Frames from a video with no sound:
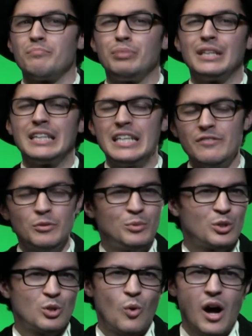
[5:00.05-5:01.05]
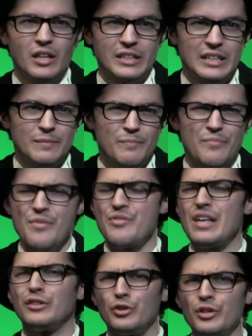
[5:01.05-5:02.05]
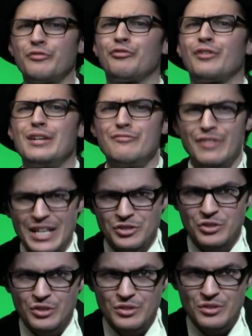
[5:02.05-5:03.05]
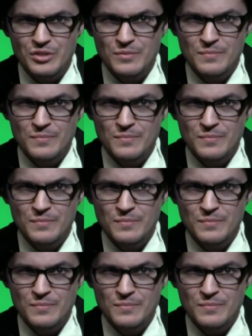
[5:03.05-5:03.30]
believable quality, then look for investors.